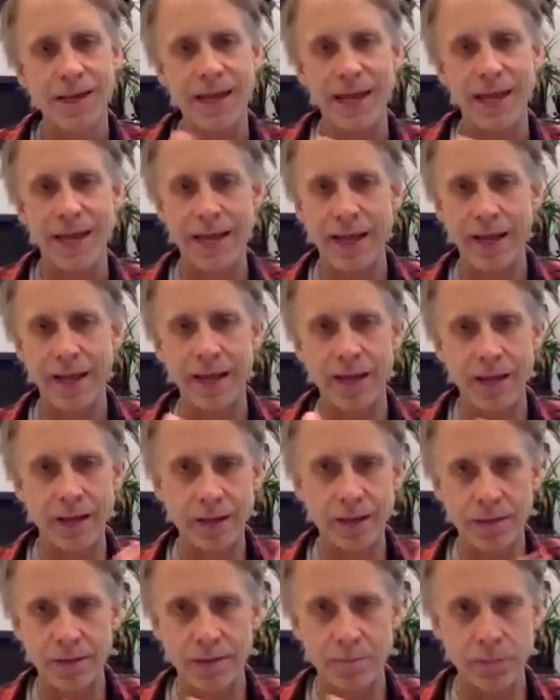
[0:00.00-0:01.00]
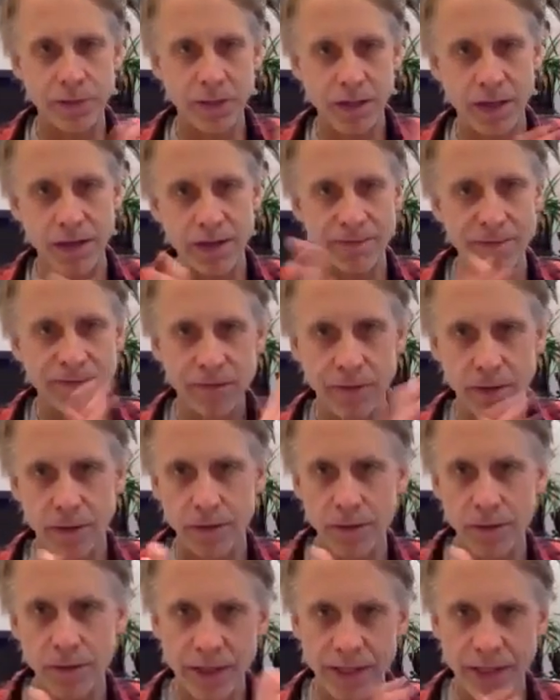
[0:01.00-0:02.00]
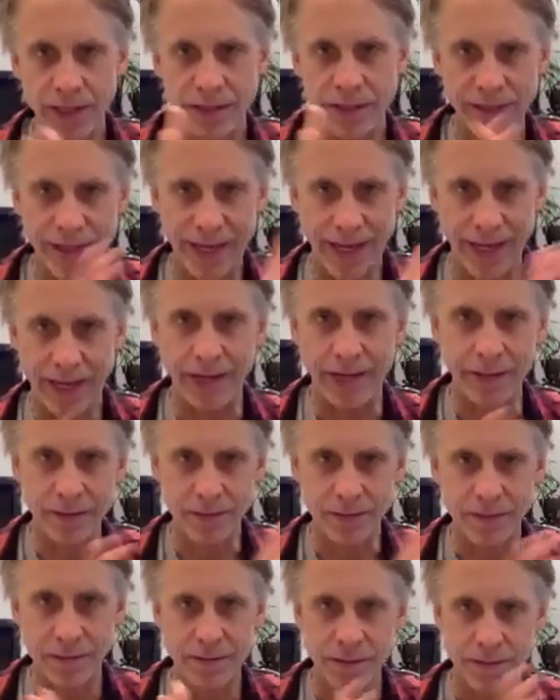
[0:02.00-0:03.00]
and blood flowing in the hands.